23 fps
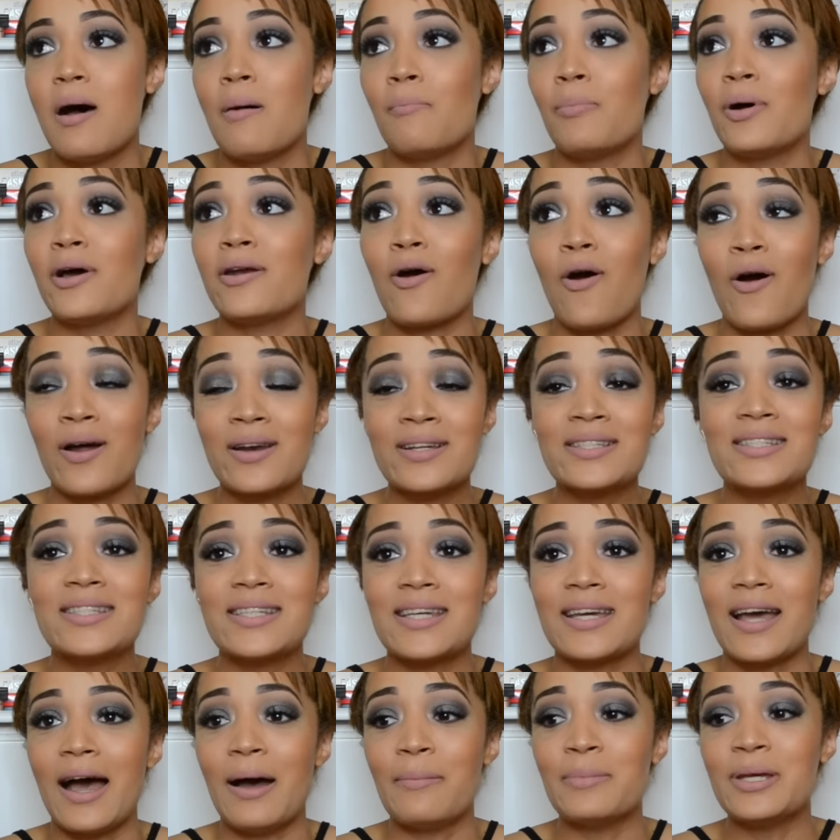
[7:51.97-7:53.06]
But
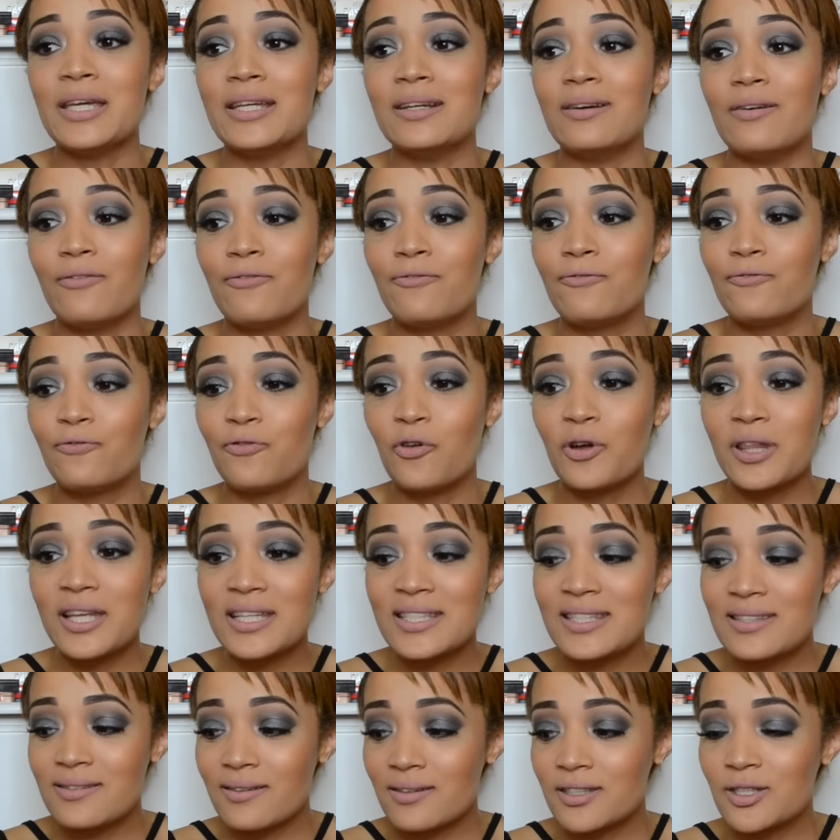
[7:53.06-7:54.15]
honestly, I mean, for
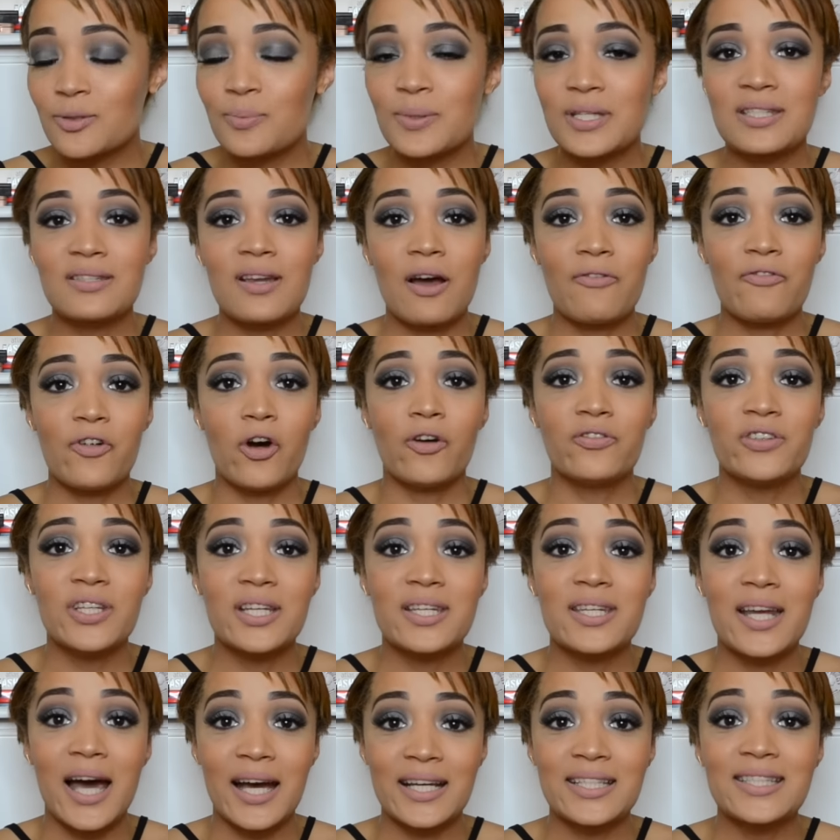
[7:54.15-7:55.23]
this still to be stuff after
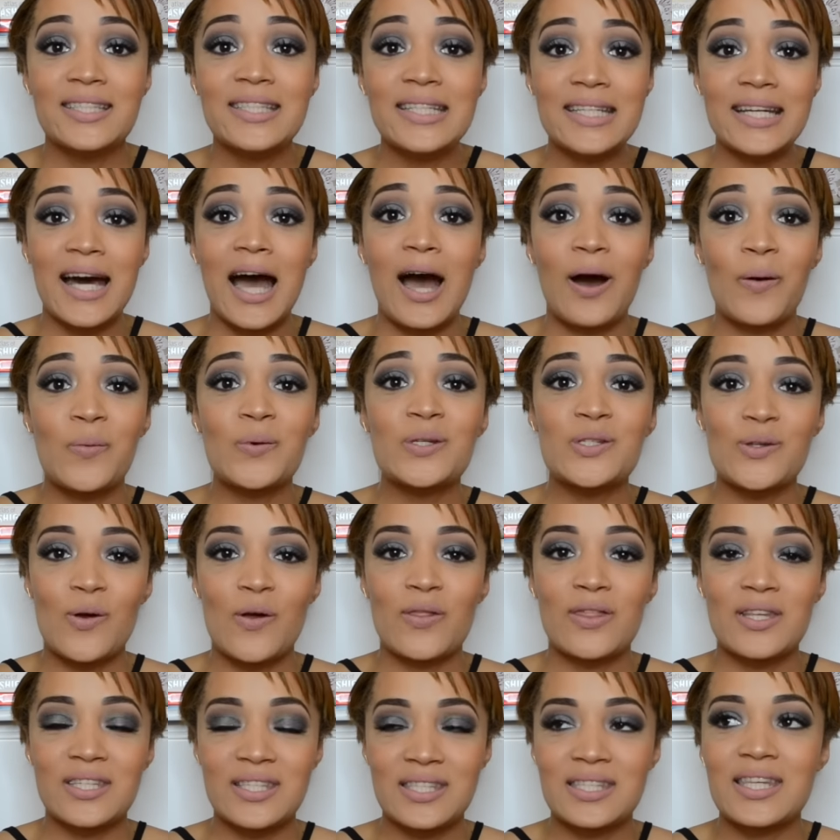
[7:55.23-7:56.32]
19 hours
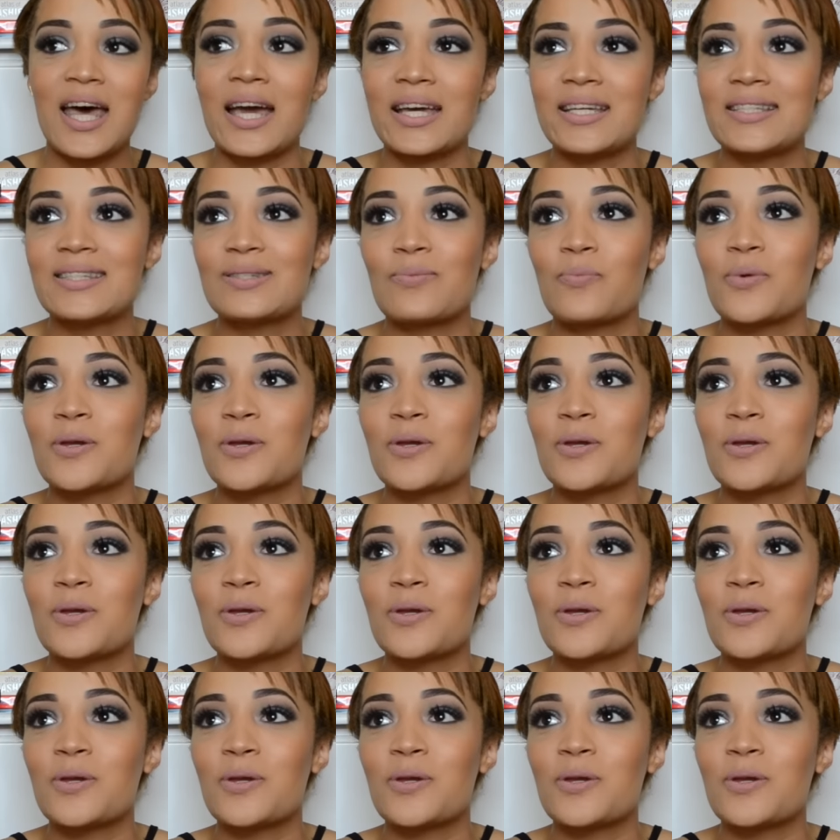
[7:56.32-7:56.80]
on the site,